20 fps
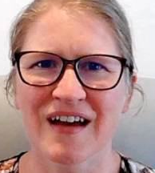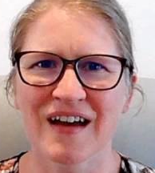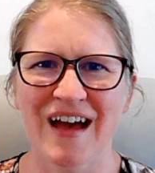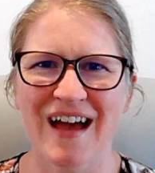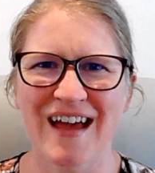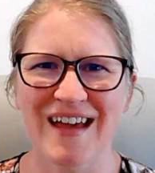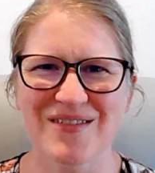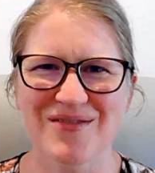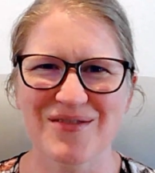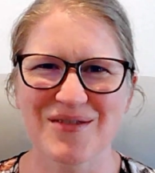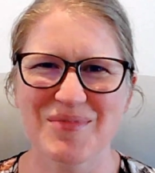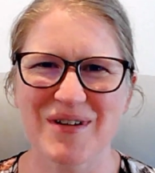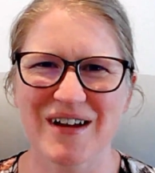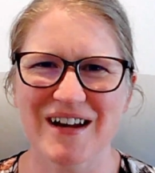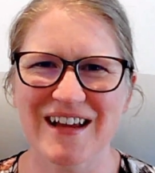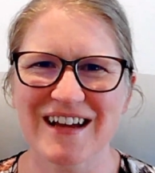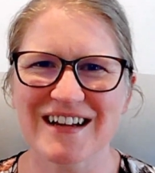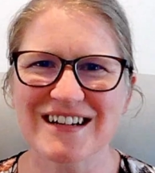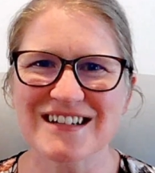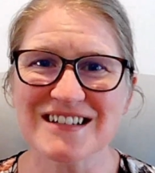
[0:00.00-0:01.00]
Hey
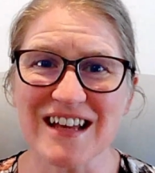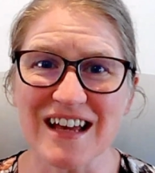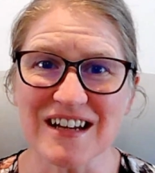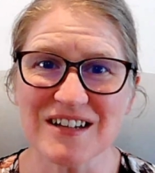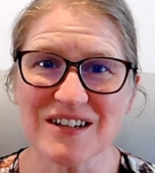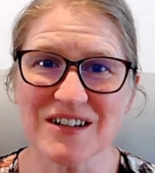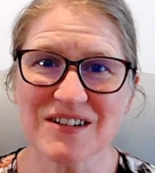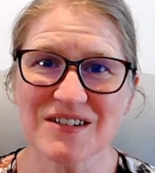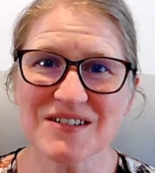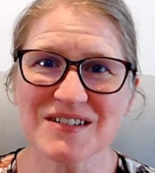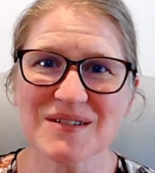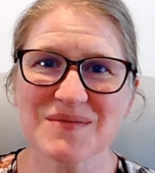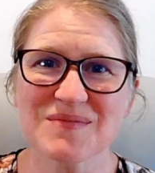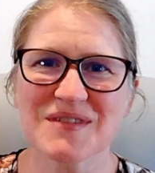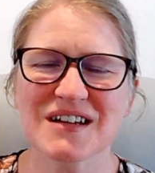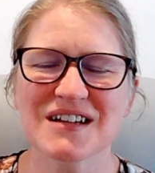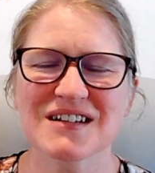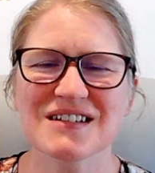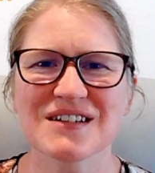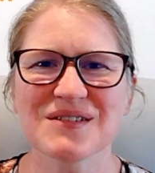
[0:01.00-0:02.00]
everybody, I decided to do
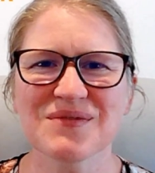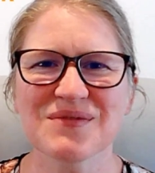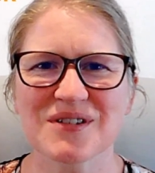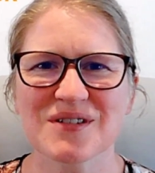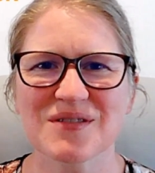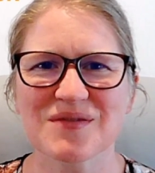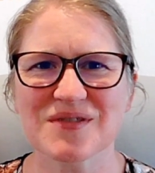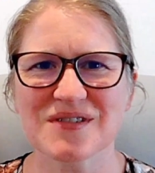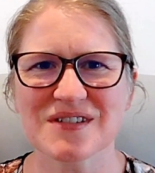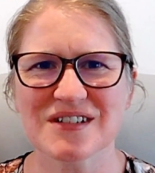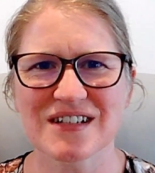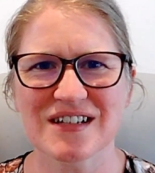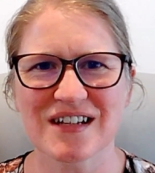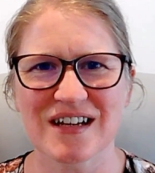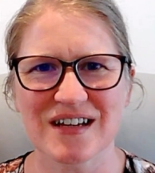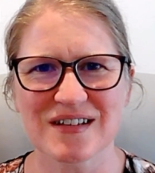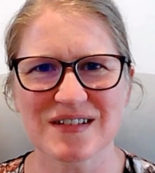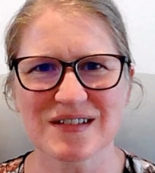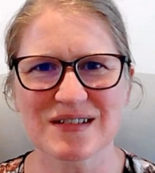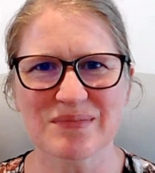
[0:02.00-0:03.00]
something different for
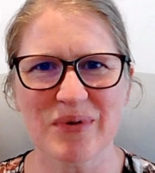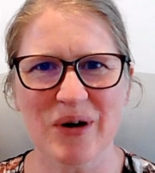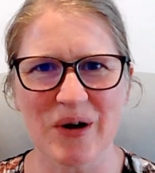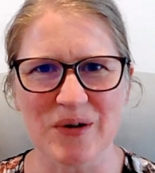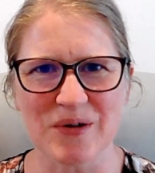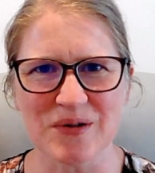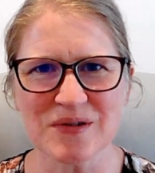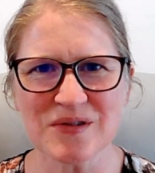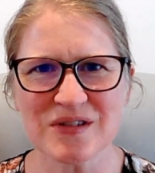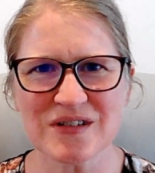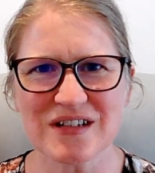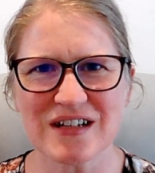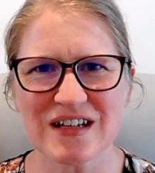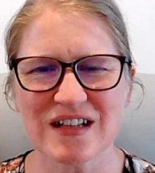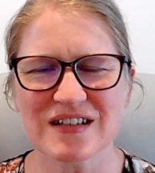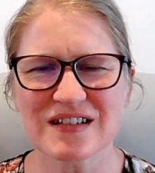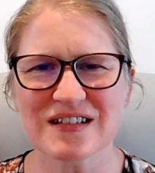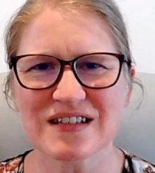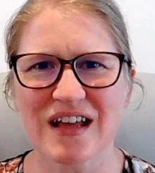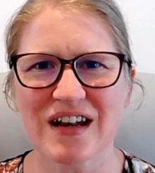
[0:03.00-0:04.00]
today's post
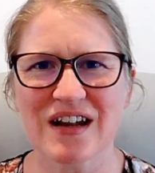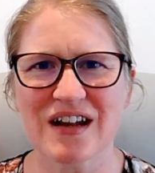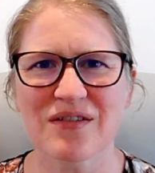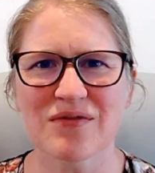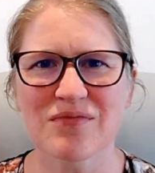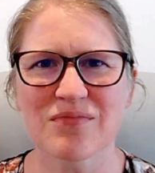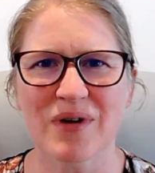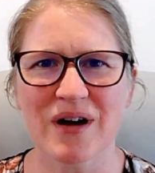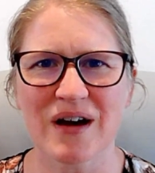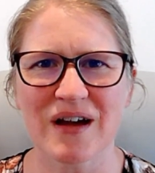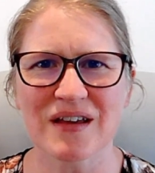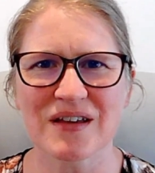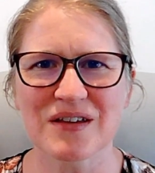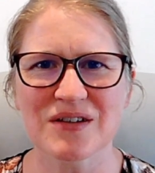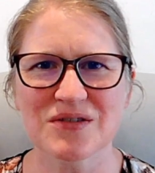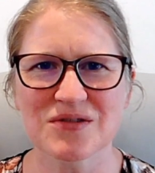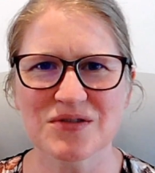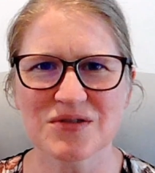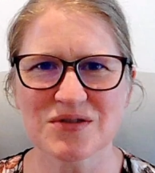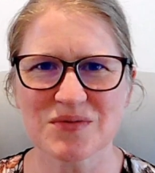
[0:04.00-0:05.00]
instead of my
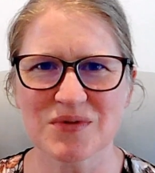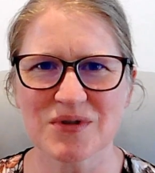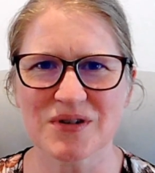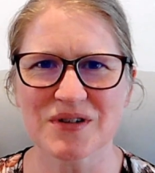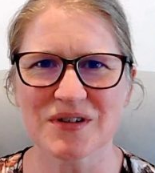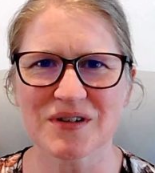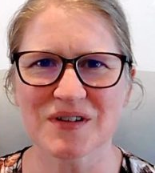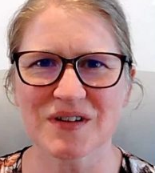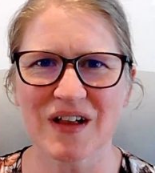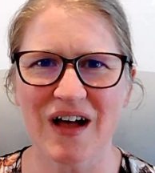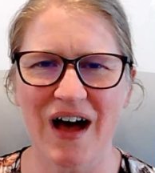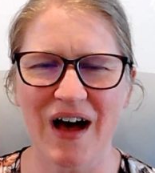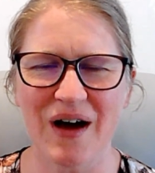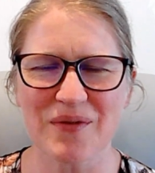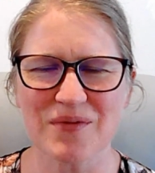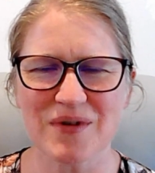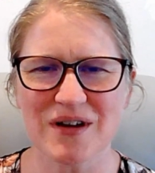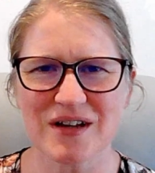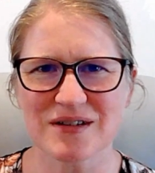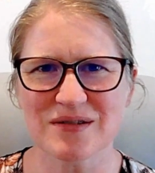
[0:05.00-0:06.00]
usual
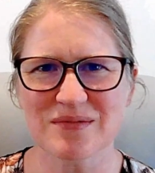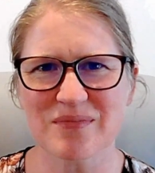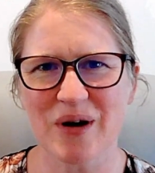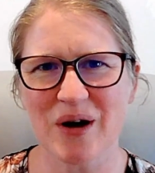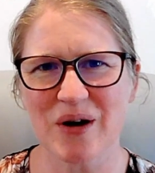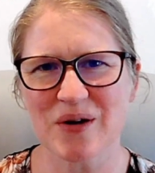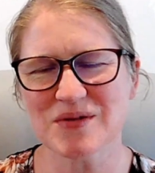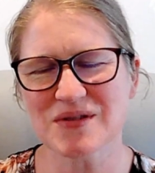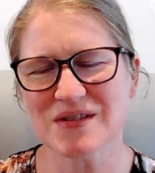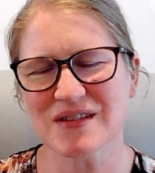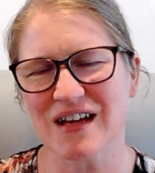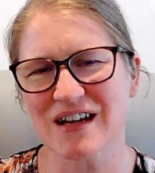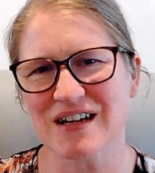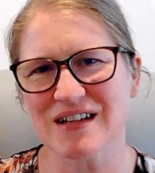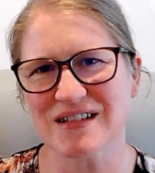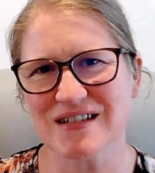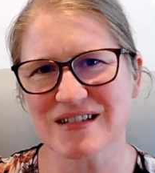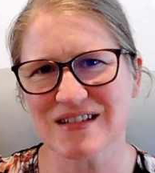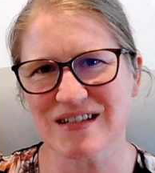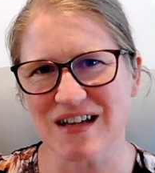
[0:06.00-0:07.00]
written post that
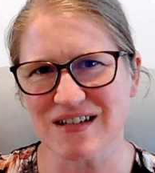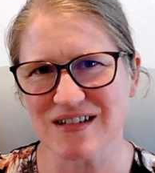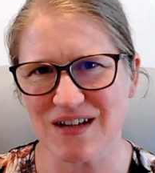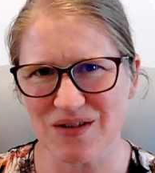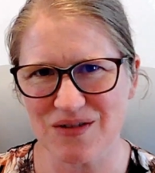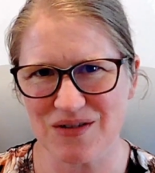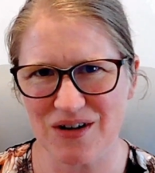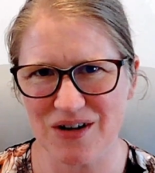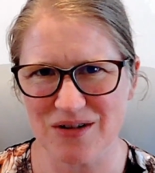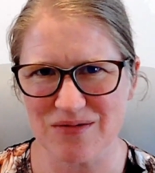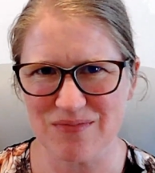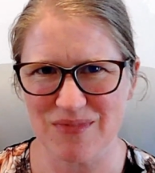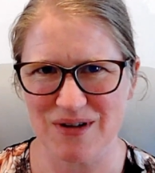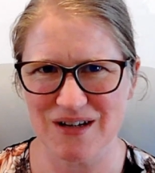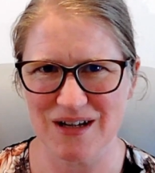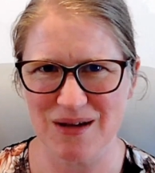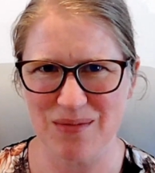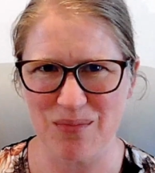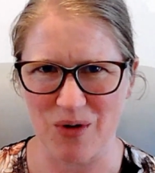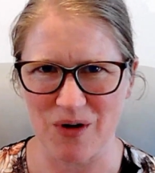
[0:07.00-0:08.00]
is sent out on
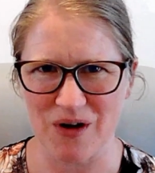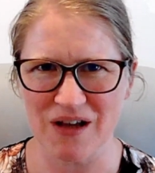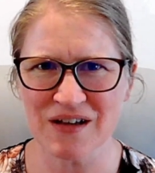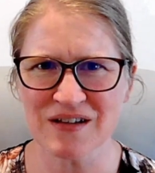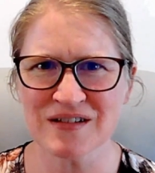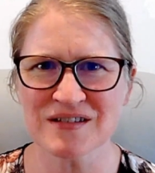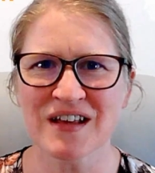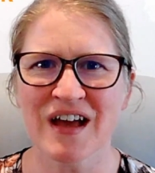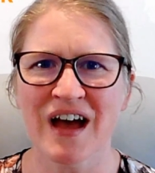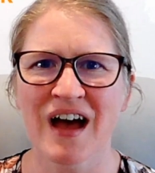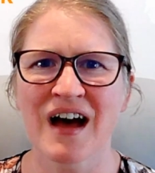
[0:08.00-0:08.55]
Monday mornings.